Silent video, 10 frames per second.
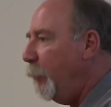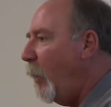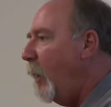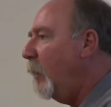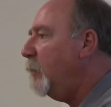the
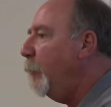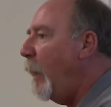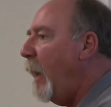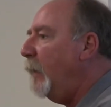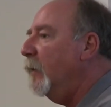product
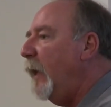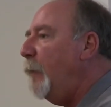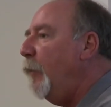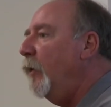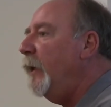by
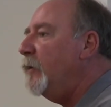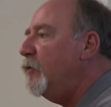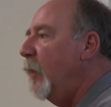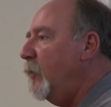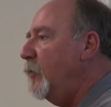label
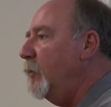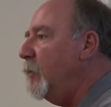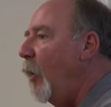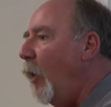instructions.